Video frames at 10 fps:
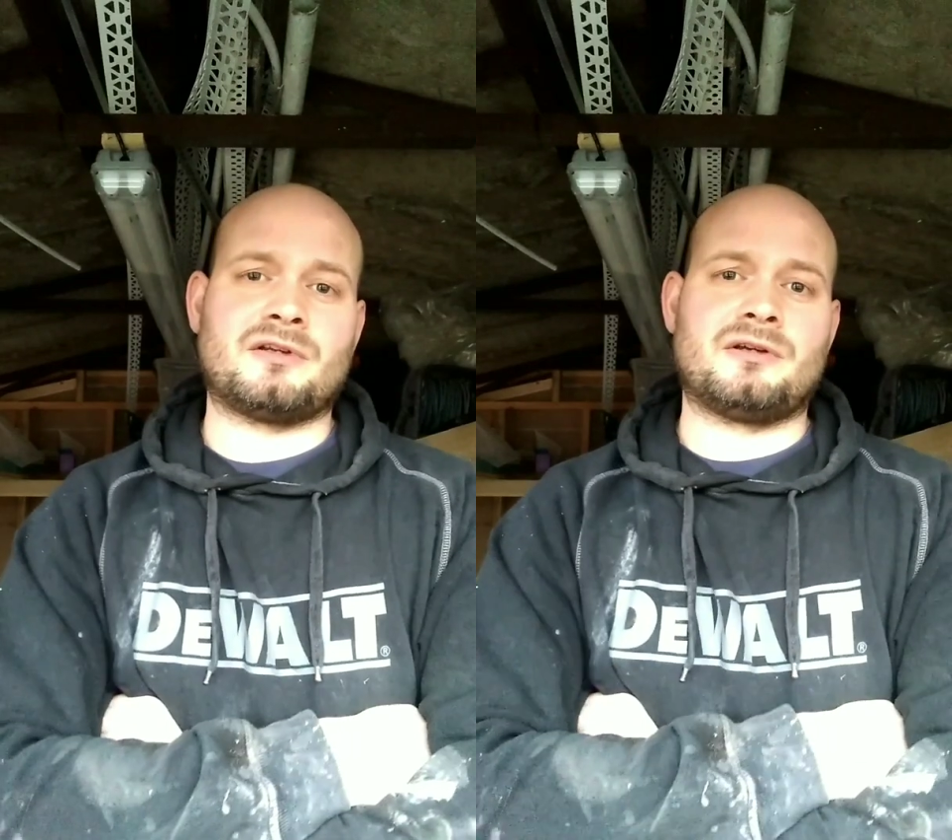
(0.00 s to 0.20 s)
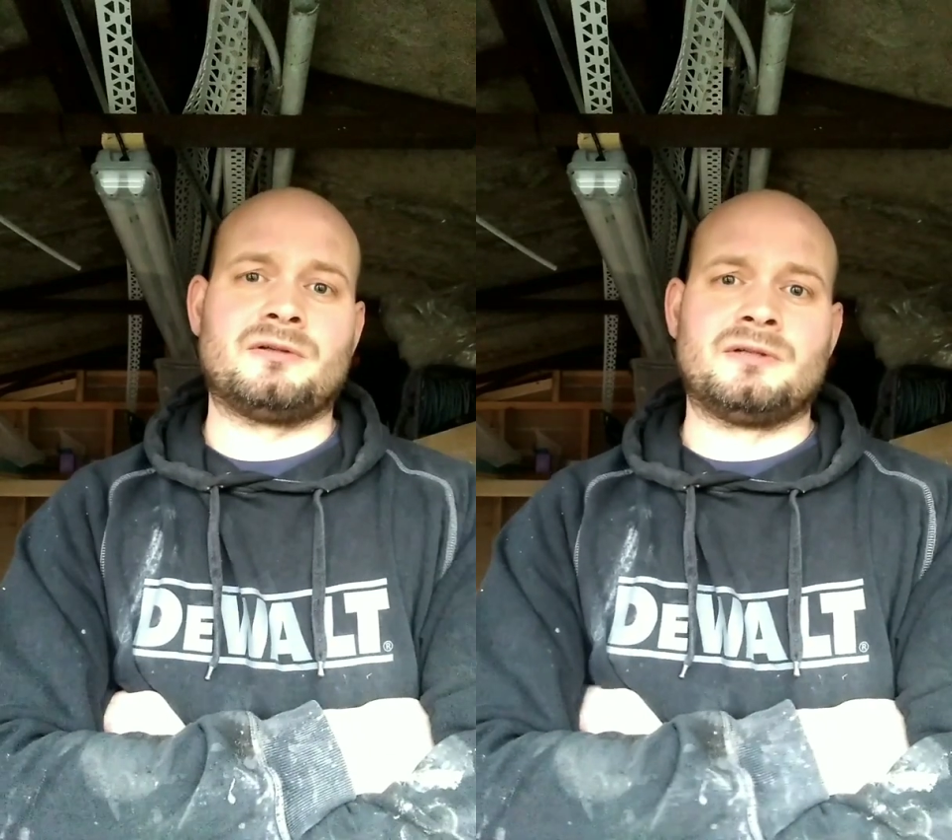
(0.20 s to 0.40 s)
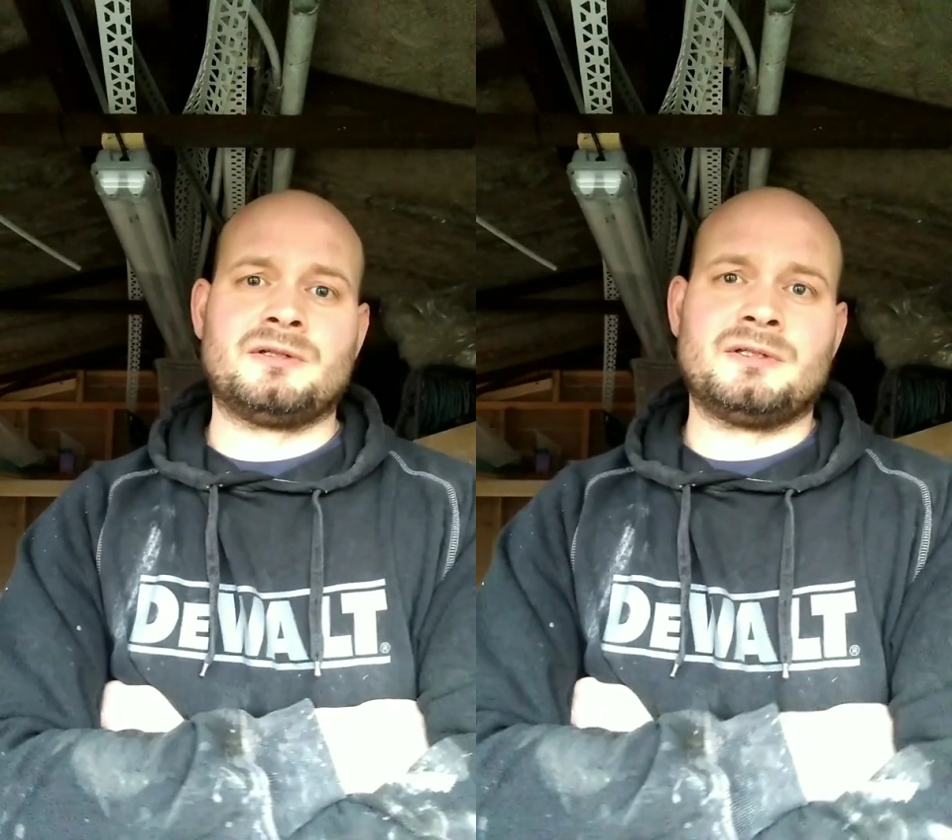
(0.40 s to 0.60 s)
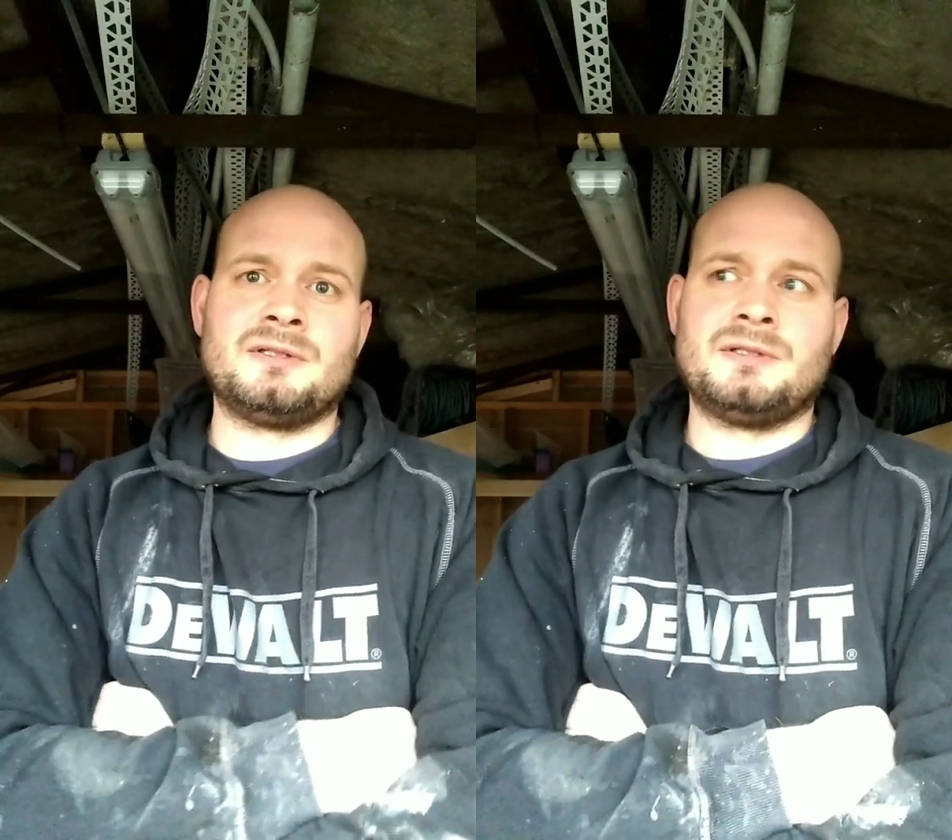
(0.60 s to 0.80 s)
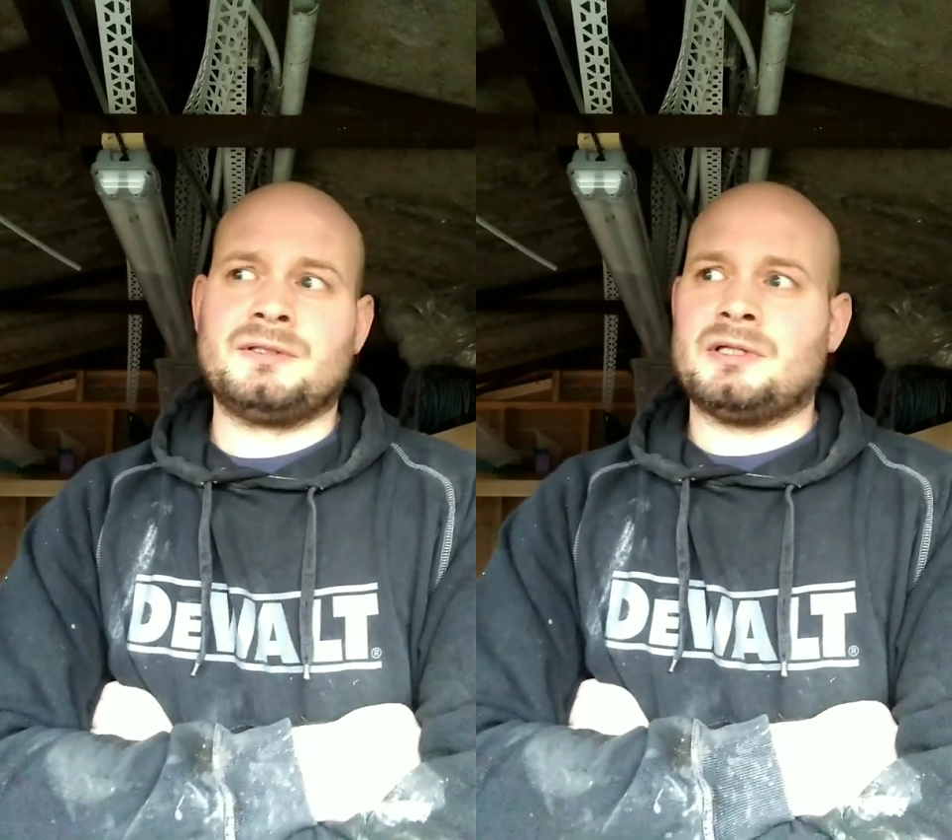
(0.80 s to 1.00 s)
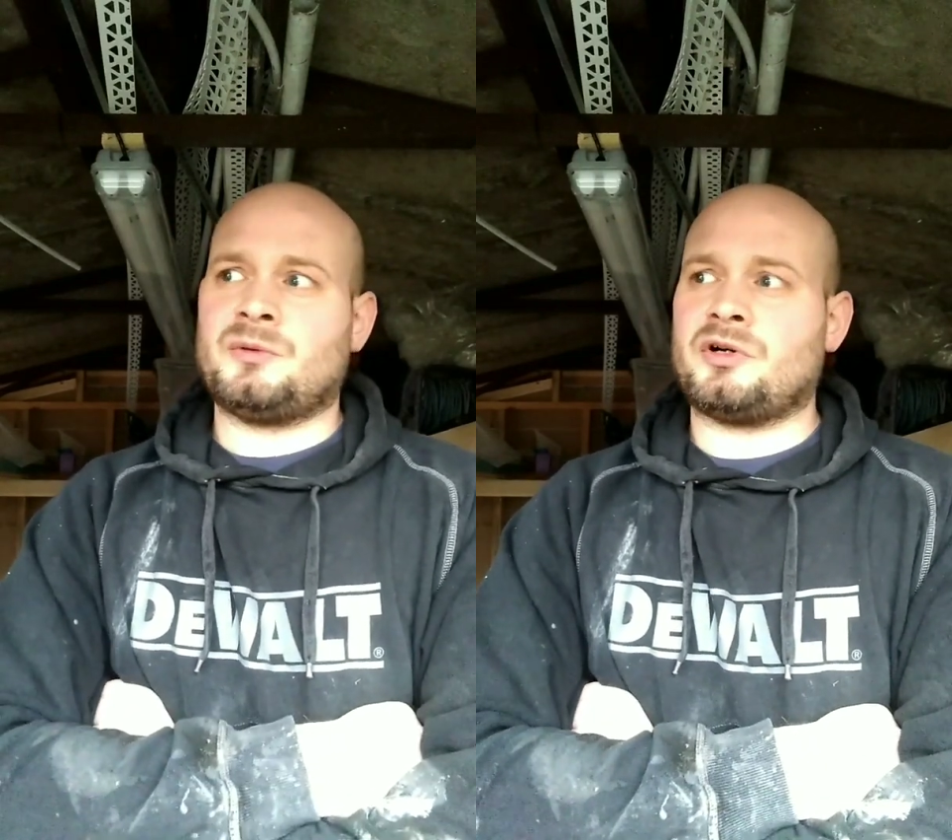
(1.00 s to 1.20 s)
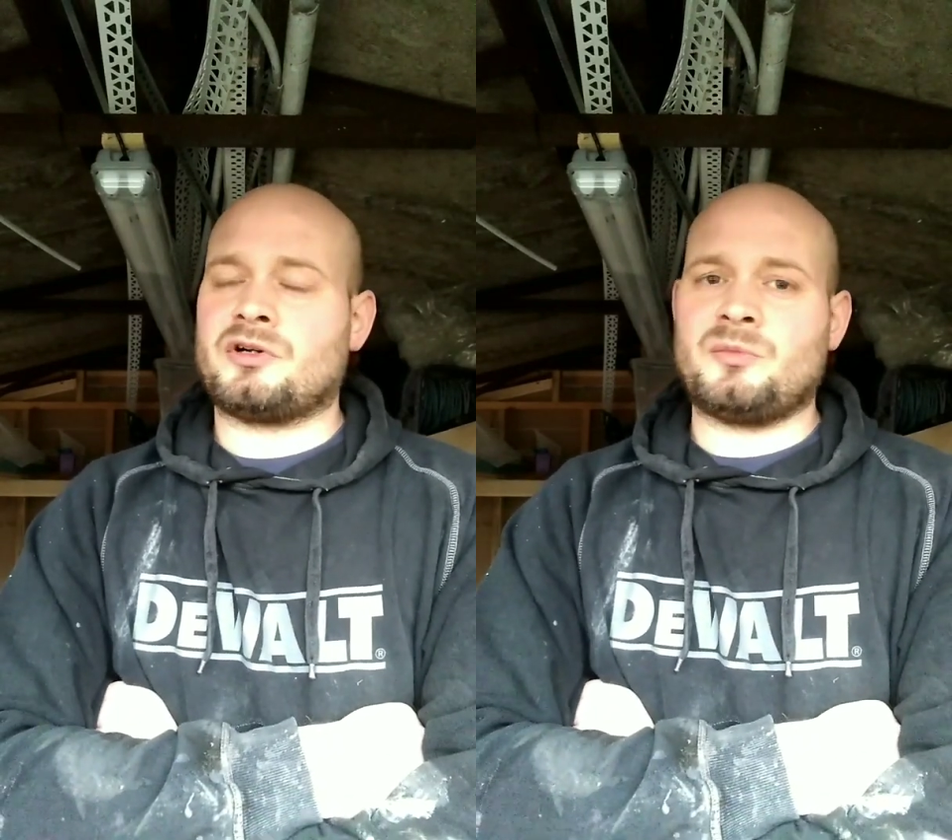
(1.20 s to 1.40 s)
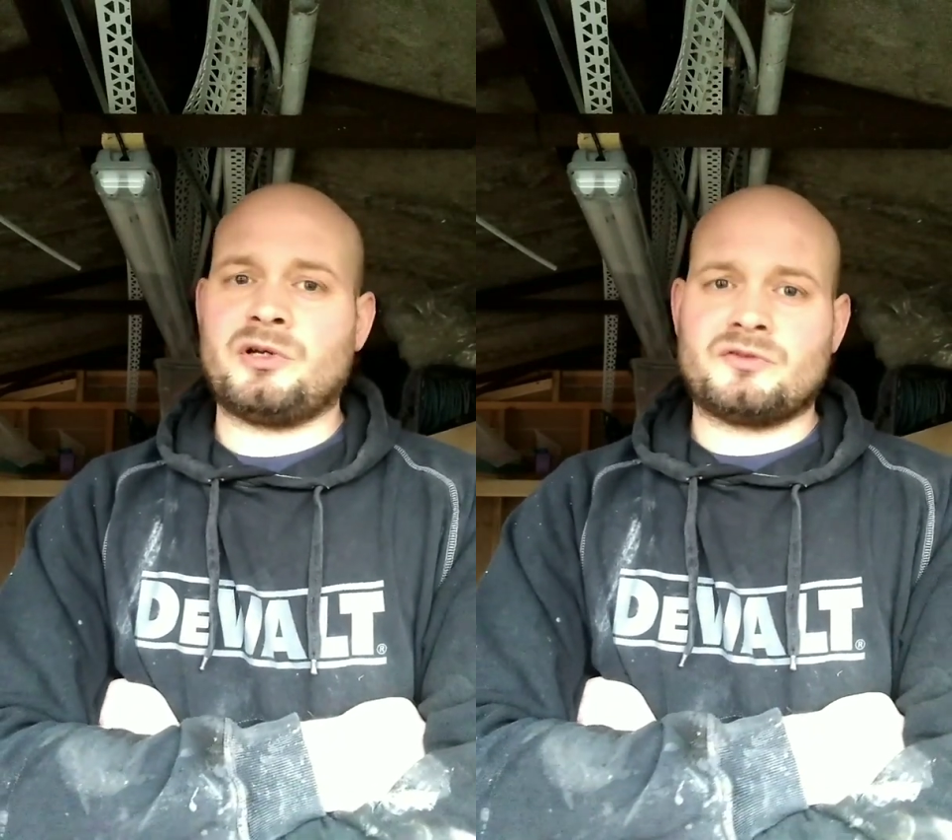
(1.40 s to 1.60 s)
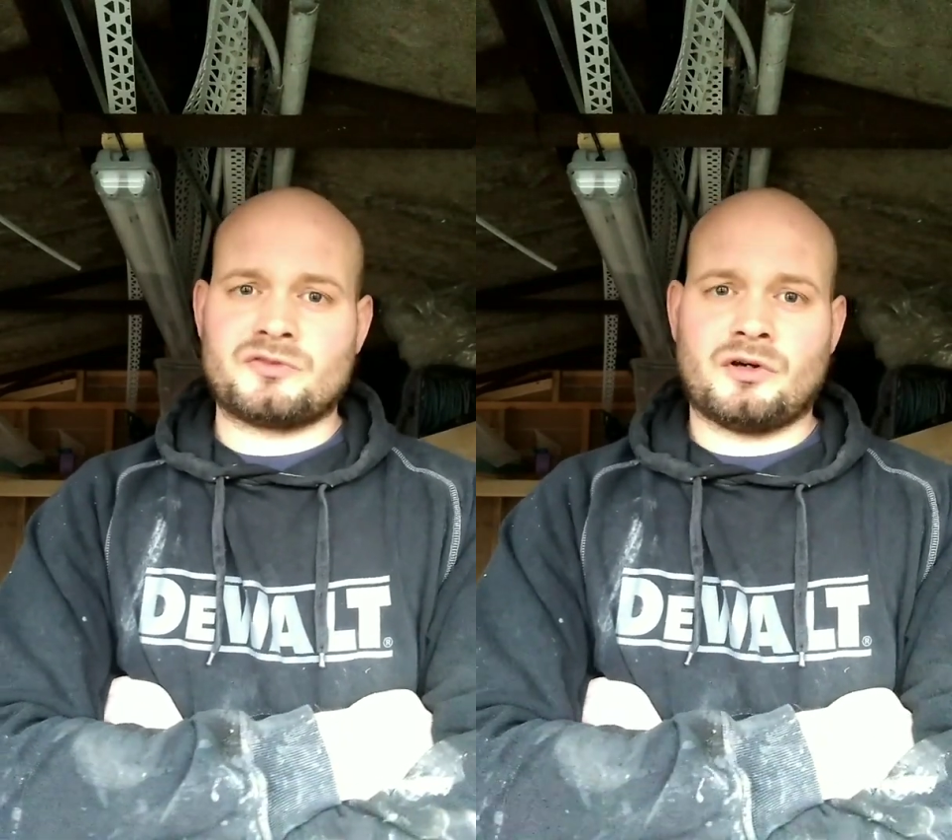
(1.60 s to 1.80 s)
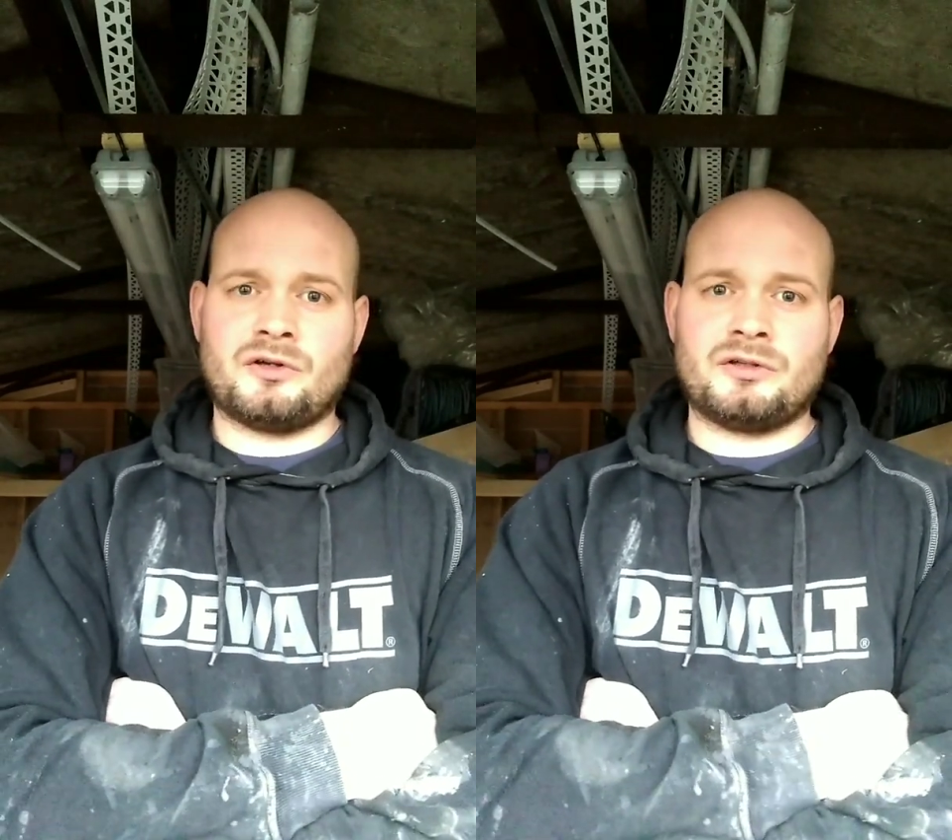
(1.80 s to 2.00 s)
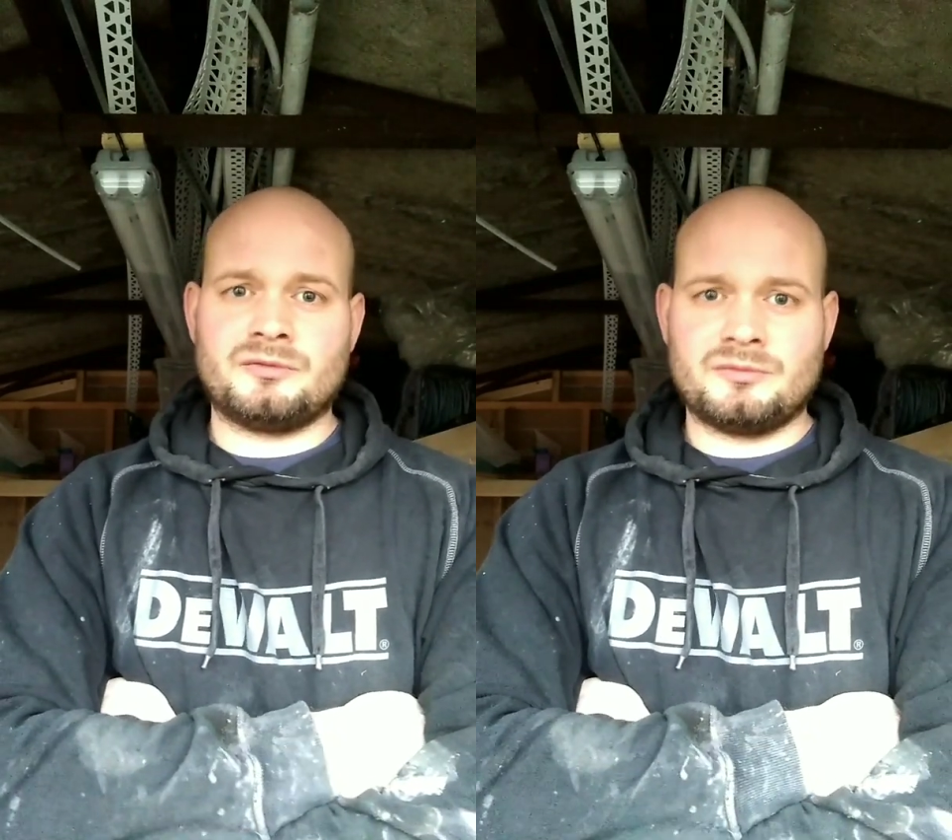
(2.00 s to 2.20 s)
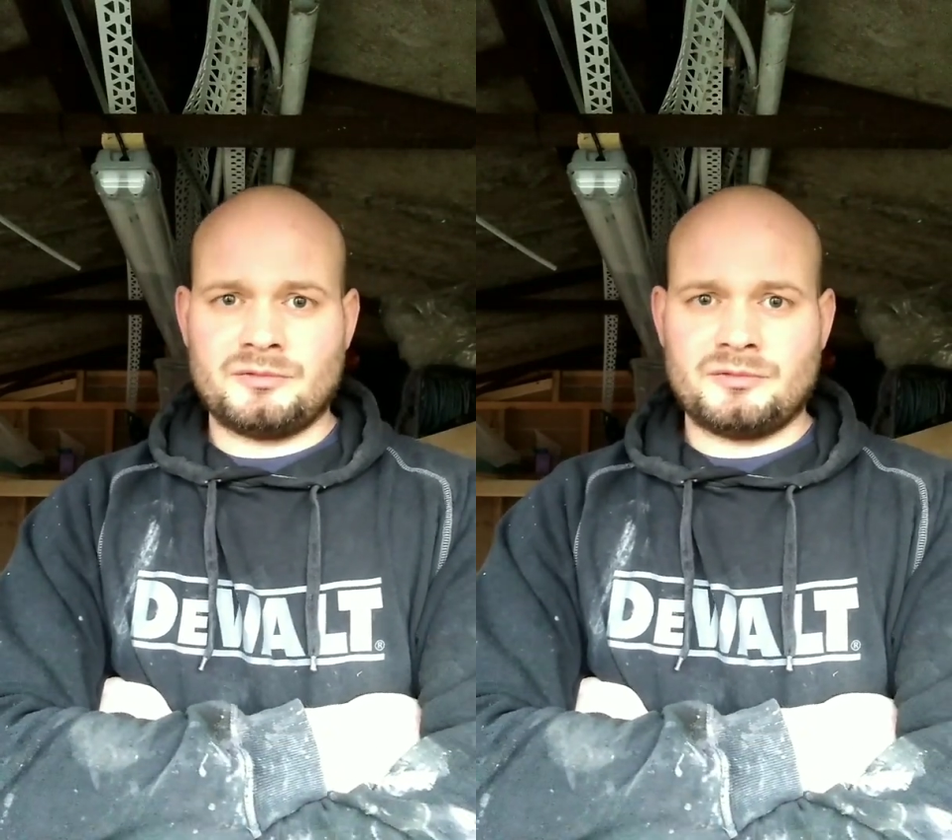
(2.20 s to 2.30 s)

So I'm not going to be on site,